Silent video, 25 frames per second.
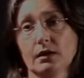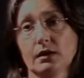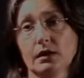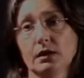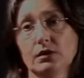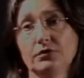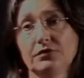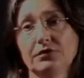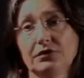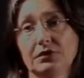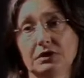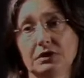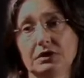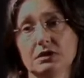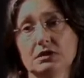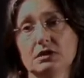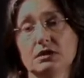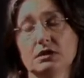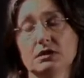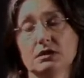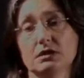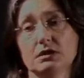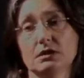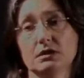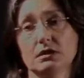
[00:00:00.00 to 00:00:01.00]

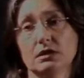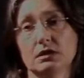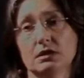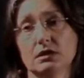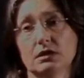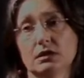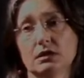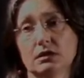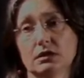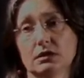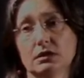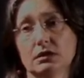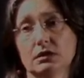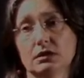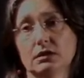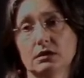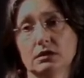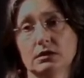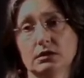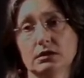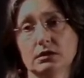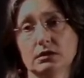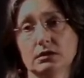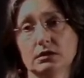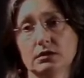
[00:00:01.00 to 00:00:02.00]
inferences and
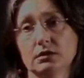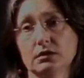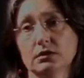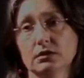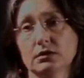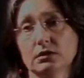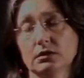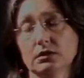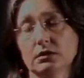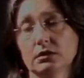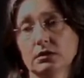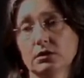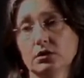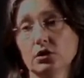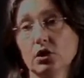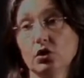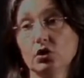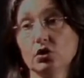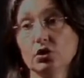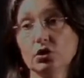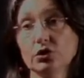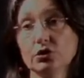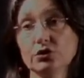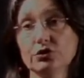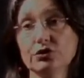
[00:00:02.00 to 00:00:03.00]

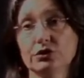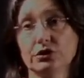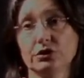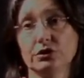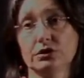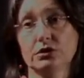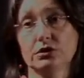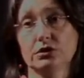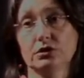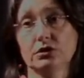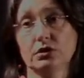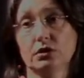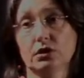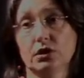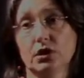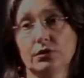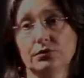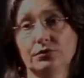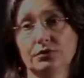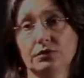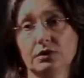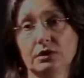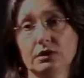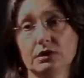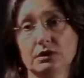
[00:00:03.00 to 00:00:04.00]
conclusions
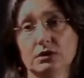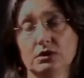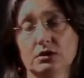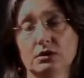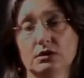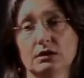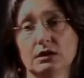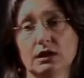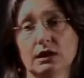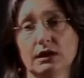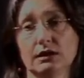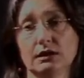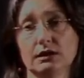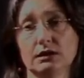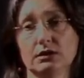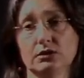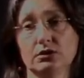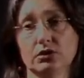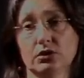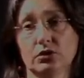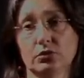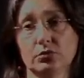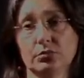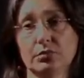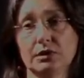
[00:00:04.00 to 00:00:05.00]
of his studies
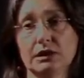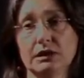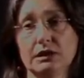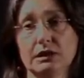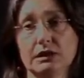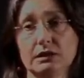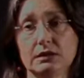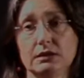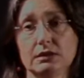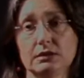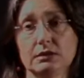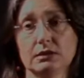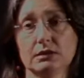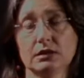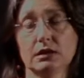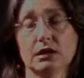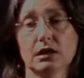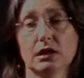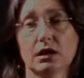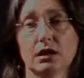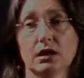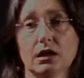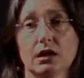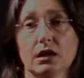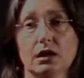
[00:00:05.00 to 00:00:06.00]
on peas
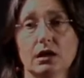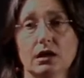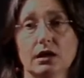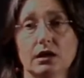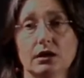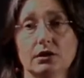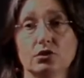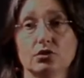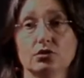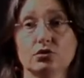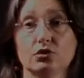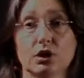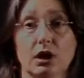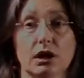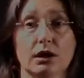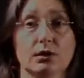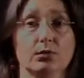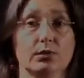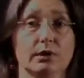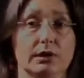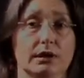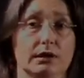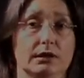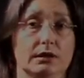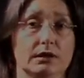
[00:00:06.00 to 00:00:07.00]
to
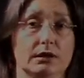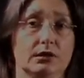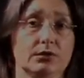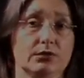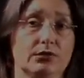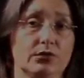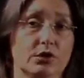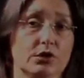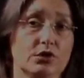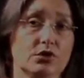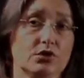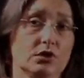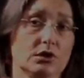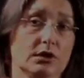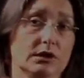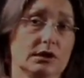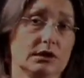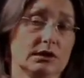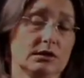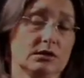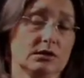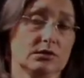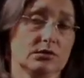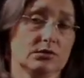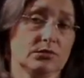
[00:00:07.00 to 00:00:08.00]
Darwin. Unfortunately,
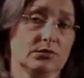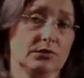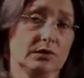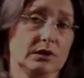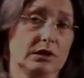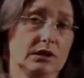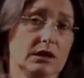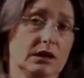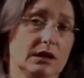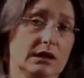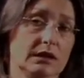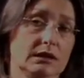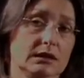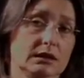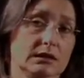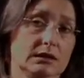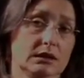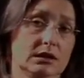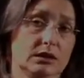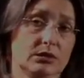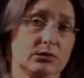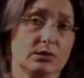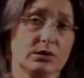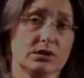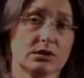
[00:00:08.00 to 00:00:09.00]
it's very late in
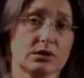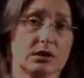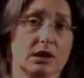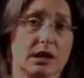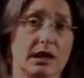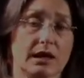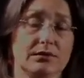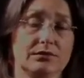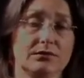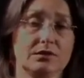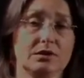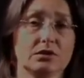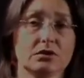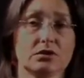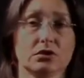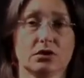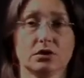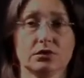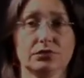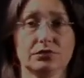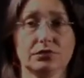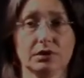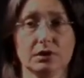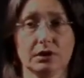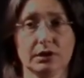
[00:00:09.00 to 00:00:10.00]
Darwin's life. He's
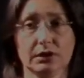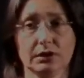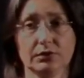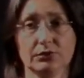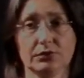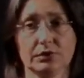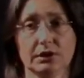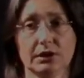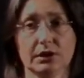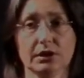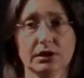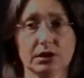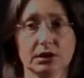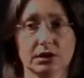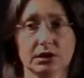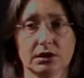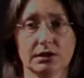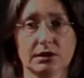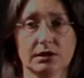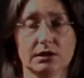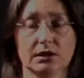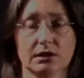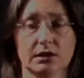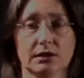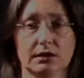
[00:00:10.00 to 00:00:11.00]
not feeling very
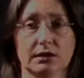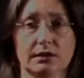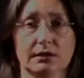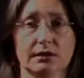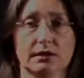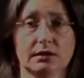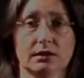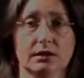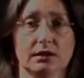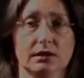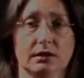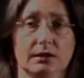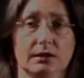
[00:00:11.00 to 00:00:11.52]
good, and